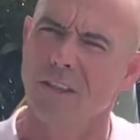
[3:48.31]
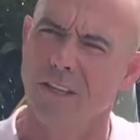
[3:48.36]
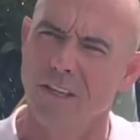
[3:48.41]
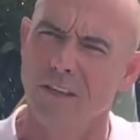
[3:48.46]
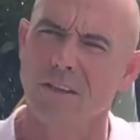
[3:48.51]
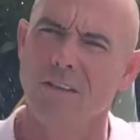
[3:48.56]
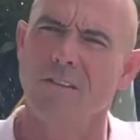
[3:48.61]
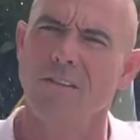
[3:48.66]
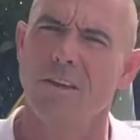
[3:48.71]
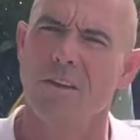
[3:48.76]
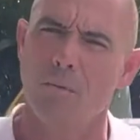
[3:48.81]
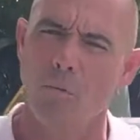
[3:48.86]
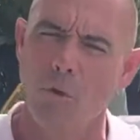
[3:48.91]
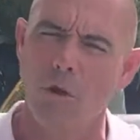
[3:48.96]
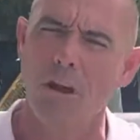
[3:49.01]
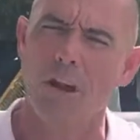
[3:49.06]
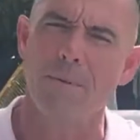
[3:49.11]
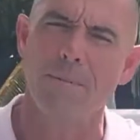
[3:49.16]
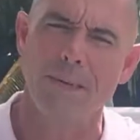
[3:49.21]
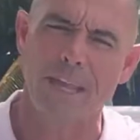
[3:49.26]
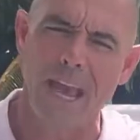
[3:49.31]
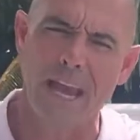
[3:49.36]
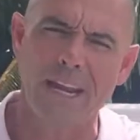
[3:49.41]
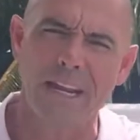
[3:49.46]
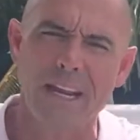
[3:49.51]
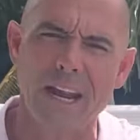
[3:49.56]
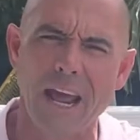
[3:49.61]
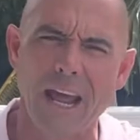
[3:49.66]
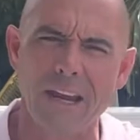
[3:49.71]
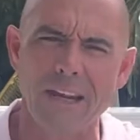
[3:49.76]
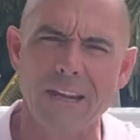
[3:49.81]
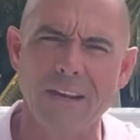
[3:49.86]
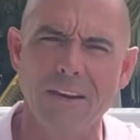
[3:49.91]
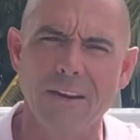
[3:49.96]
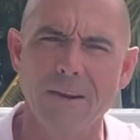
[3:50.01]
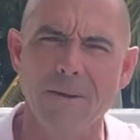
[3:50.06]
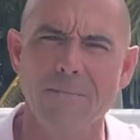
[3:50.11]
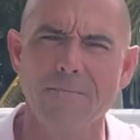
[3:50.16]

you can see what I'm getting at here.